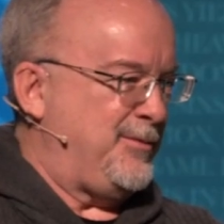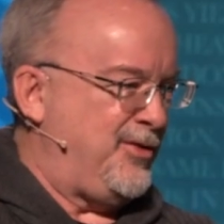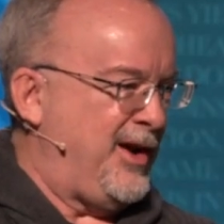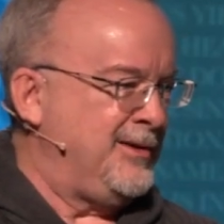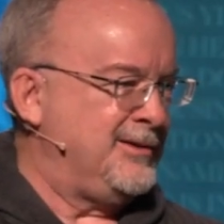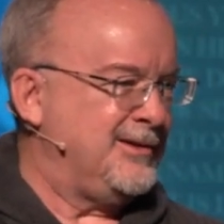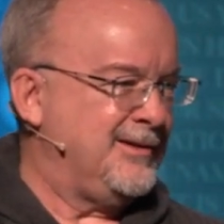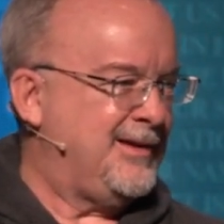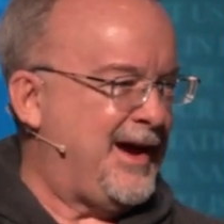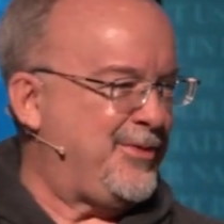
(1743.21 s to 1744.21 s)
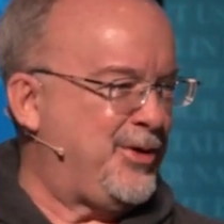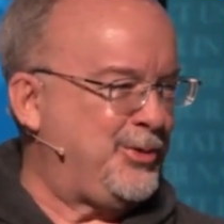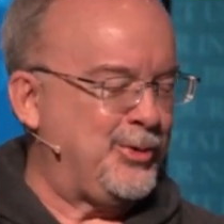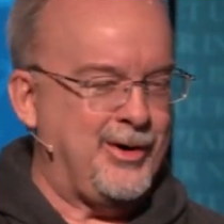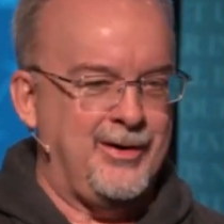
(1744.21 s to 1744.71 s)
friend at the
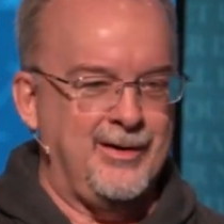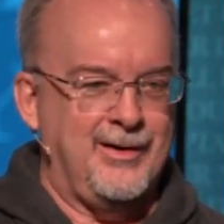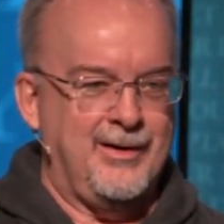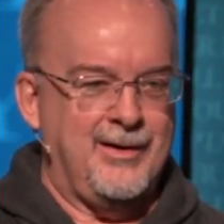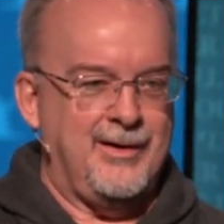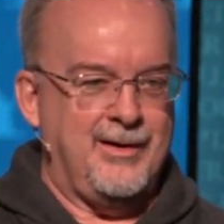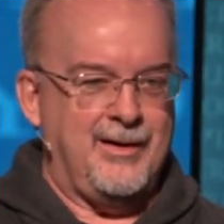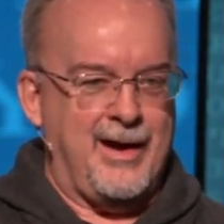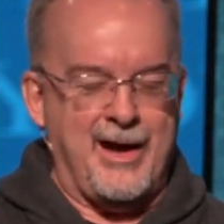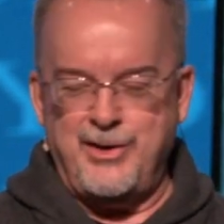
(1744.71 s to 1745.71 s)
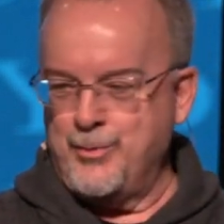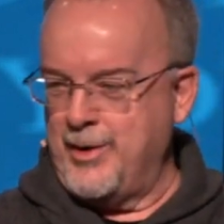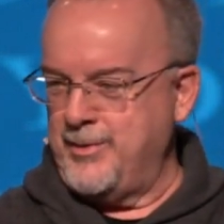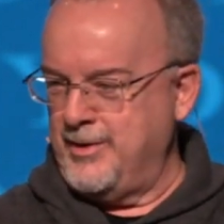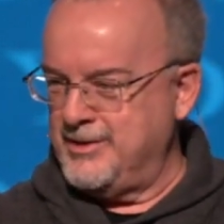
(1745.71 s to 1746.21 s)
door and you
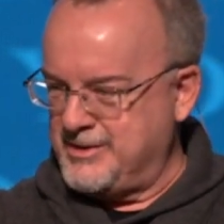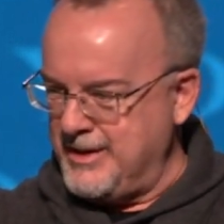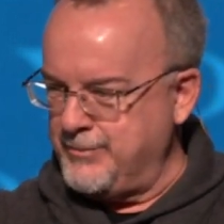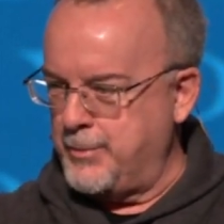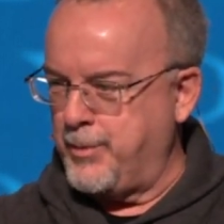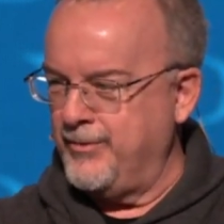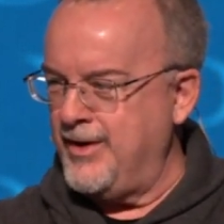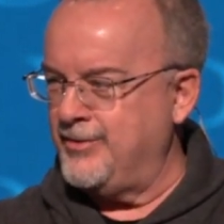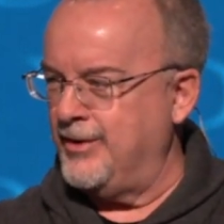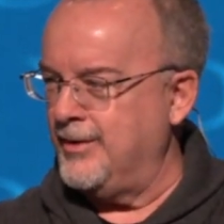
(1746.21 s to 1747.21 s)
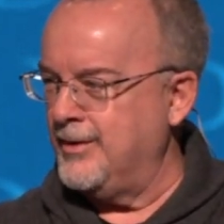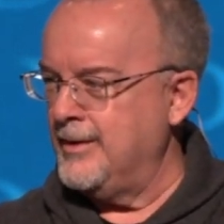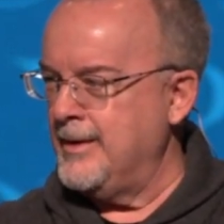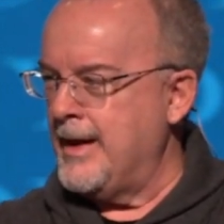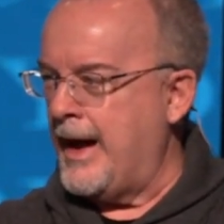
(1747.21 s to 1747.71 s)
receive the provision.
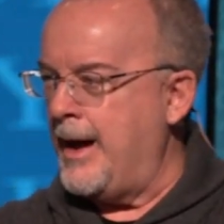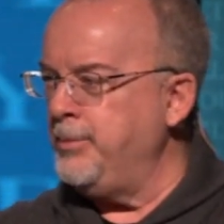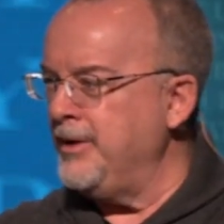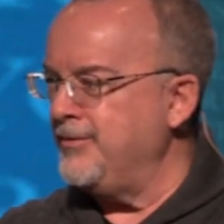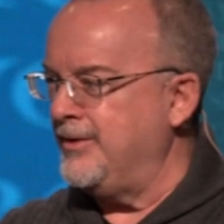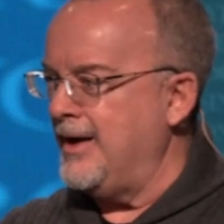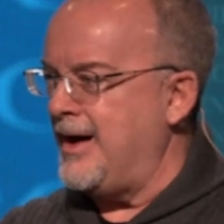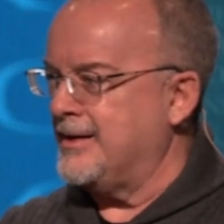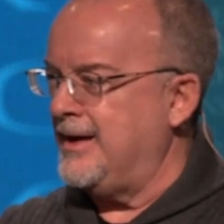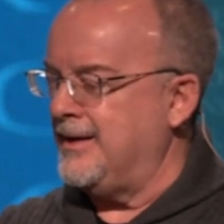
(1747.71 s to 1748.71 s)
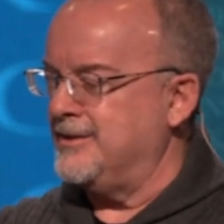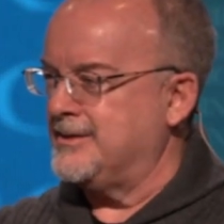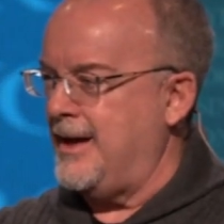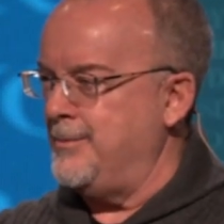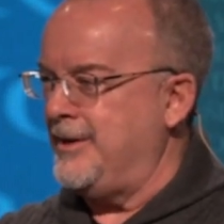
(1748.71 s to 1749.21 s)
I believe knocking is
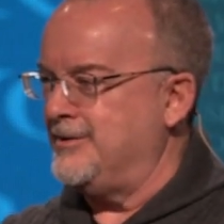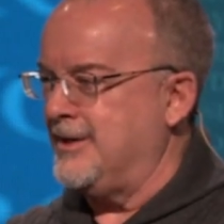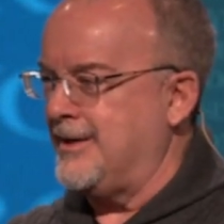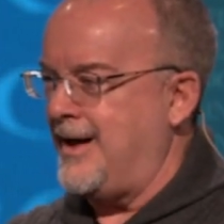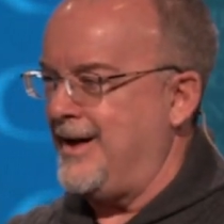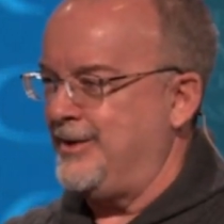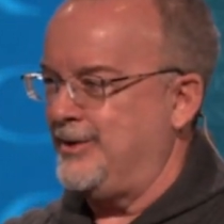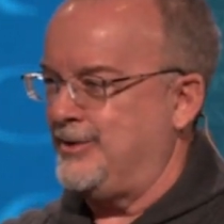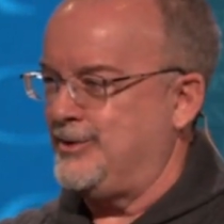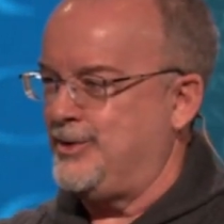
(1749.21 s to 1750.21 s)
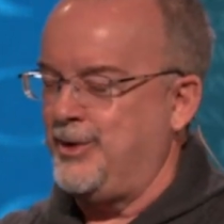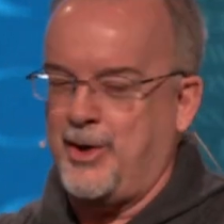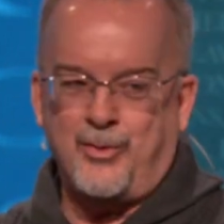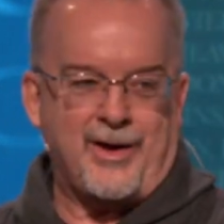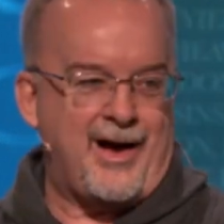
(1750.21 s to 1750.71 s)
coming to God to
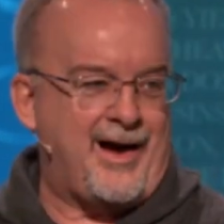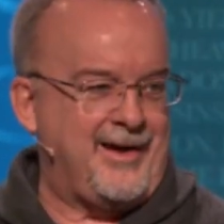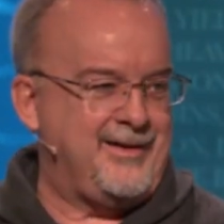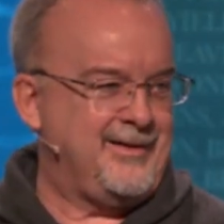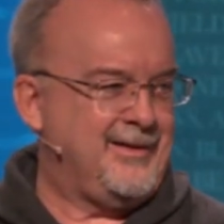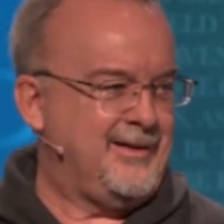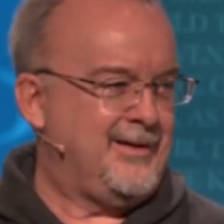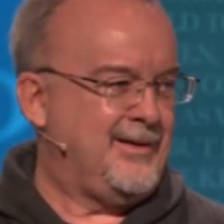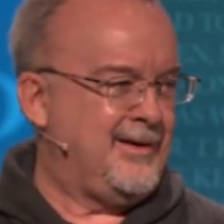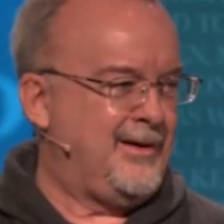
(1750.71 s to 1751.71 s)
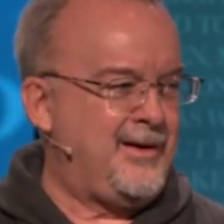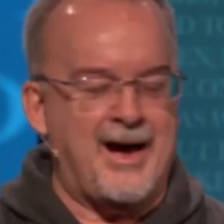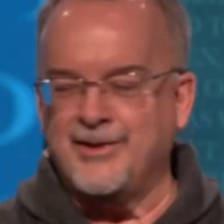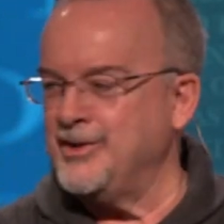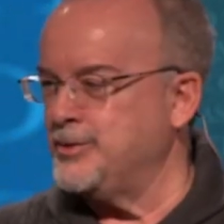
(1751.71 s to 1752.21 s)
know God,
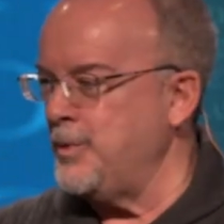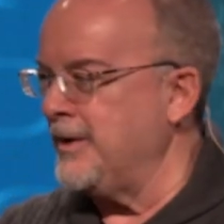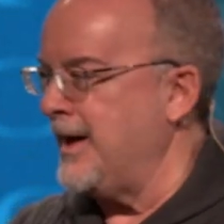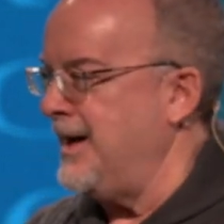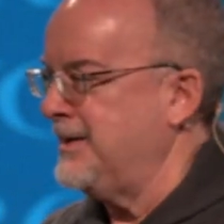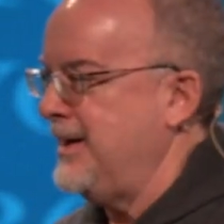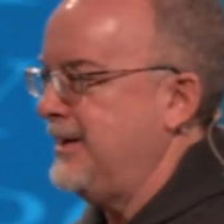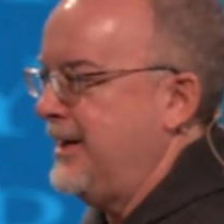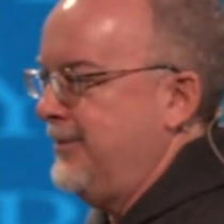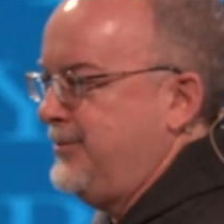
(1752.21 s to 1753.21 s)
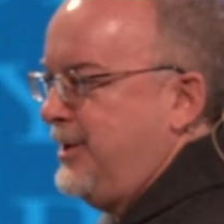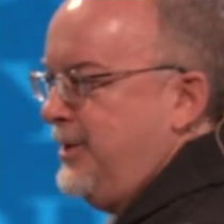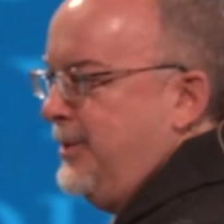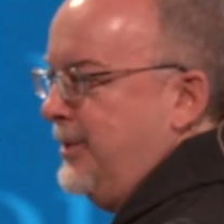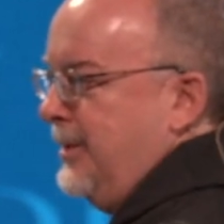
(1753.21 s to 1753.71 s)
not just what God can give to you.